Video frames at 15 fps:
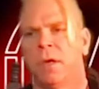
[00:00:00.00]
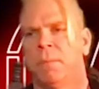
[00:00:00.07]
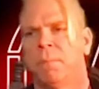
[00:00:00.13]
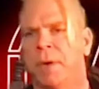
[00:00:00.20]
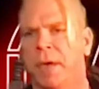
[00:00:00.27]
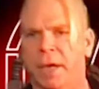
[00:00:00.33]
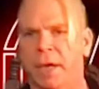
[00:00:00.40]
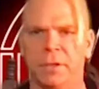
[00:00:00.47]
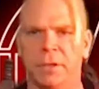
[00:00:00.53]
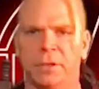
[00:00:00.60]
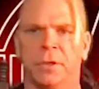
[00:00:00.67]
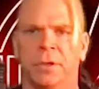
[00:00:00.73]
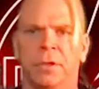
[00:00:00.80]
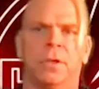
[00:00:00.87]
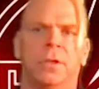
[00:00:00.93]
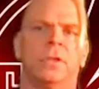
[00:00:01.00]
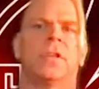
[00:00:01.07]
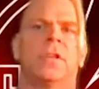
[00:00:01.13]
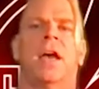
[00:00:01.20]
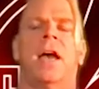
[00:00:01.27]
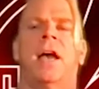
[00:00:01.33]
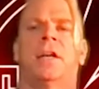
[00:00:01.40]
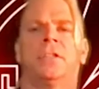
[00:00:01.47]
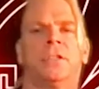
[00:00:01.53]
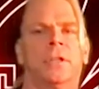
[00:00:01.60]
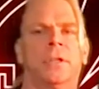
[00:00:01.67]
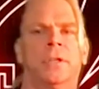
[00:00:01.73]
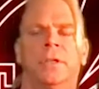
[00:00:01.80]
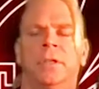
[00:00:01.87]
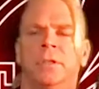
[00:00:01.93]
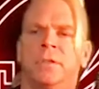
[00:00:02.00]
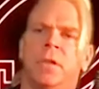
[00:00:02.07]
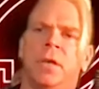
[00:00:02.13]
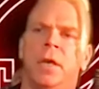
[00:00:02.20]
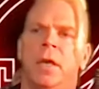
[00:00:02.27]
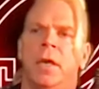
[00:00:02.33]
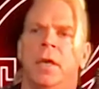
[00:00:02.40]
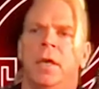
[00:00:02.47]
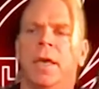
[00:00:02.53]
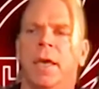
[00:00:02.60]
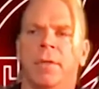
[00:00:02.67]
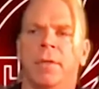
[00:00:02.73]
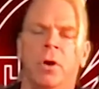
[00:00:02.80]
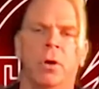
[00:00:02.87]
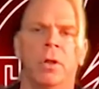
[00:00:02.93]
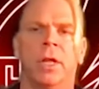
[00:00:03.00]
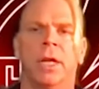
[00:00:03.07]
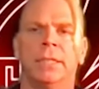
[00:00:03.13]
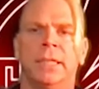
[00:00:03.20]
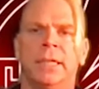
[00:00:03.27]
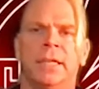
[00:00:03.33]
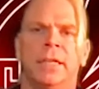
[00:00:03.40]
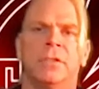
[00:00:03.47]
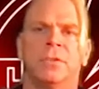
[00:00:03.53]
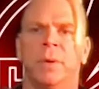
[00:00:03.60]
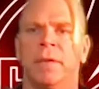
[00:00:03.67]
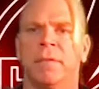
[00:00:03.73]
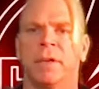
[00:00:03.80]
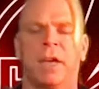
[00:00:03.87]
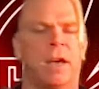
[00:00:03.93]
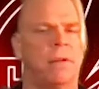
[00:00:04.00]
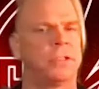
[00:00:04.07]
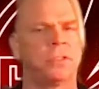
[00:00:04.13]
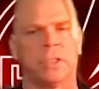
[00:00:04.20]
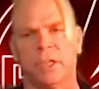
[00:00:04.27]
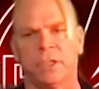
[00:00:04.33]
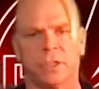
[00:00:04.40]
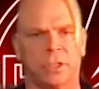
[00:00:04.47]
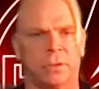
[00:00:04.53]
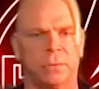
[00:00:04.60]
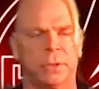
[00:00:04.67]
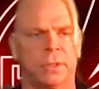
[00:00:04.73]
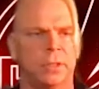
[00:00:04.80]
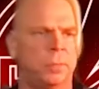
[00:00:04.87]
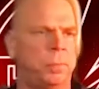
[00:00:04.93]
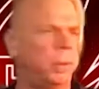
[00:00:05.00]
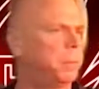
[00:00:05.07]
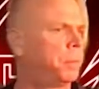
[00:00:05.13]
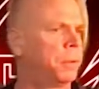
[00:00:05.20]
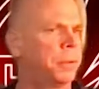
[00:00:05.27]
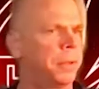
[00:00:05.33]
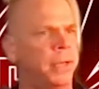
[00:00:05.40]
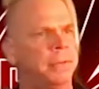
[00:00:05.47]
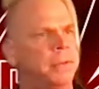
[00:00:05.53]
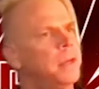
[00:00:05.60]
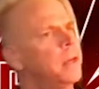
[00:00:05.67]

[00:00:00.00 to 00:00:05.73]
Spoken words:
painters, actors, and the whole idea is we have a conversation with these people that